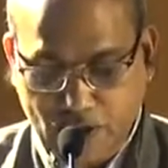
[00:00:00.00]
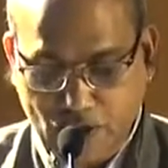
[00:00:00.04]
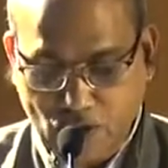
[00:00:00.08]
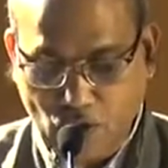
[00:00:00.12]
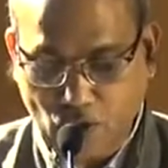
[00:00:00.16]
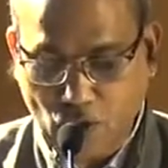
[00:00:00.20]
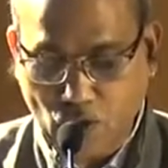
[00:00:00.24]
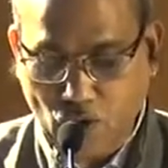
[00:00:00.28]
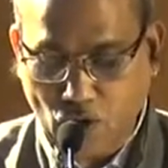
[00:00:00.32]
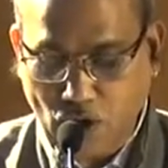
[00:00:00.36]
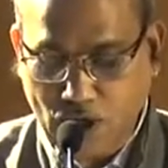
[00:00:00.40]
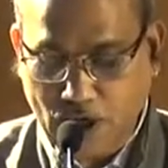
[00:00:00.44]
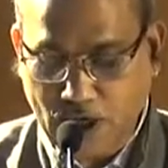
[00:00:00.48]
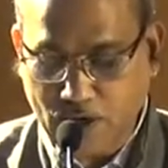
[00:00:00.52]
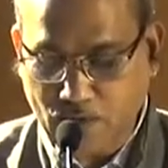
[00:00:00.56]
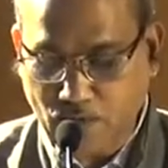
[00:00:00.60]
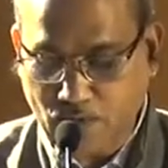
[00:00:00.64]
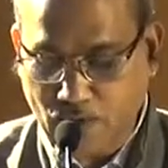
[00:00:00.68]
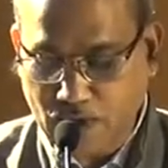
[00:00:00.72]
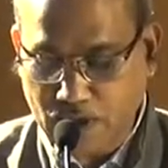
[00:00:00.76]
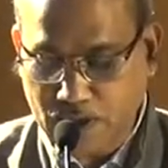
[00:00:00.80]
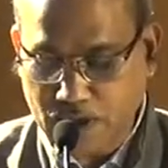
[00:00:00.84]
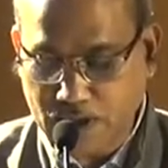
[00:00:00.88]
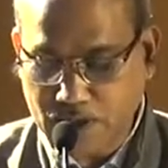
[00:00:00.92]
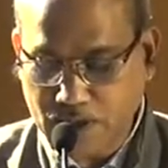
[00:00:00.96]
to golden
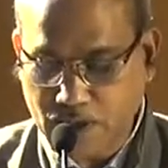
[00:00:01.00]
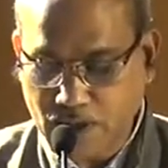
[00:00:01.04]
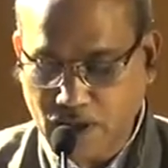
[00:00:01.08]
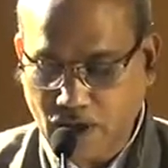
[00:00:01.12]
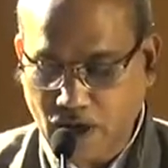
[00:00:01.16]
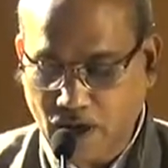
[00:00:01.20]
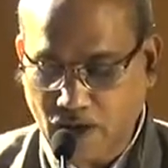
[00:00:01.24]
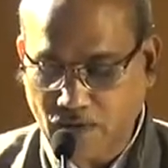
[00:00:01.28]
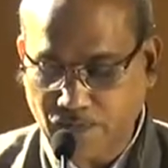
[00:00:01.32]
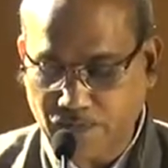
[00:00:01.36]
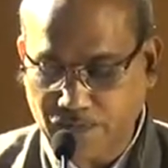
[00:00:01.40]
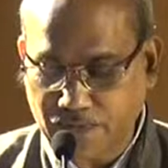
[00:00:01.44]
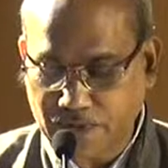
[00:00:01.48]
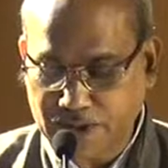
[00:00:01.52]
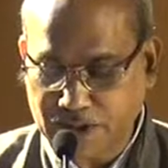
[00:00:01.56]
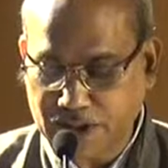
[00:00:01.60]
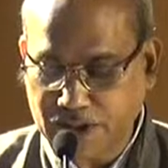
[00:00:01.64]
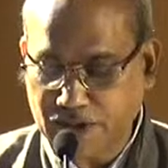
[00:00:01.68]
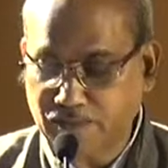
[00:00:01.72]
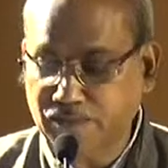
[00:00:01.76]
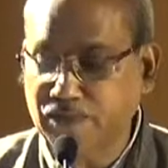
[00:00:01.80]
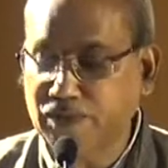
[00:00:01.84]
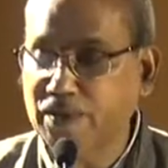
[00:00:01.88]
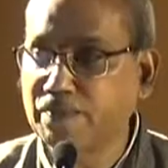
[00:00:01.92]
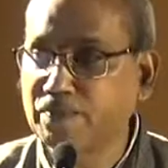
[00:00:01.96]
words of
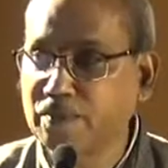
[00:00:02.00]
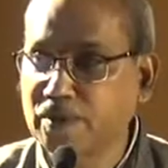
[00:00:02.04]
wisdom from